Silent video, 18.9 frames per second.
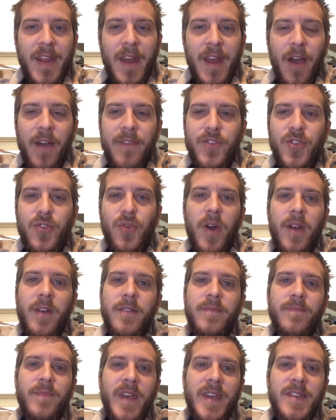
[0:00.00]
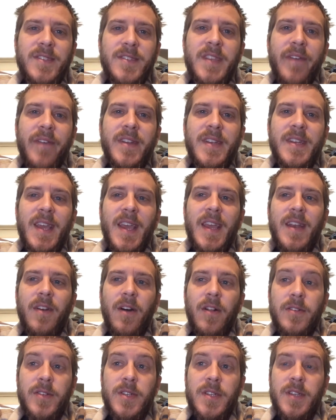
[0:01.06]
and now I have
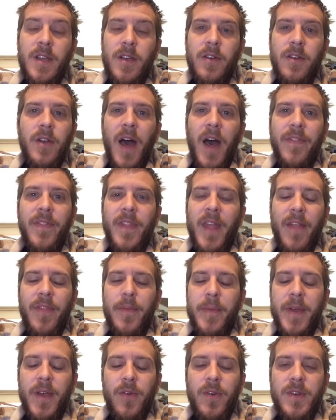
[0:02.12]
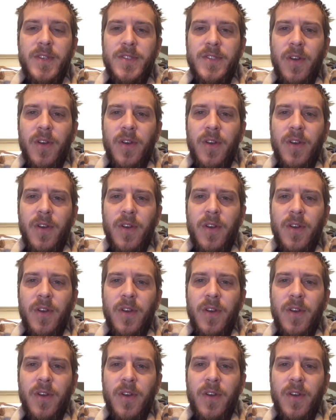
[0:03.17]
$217 because or not the Bitcoin.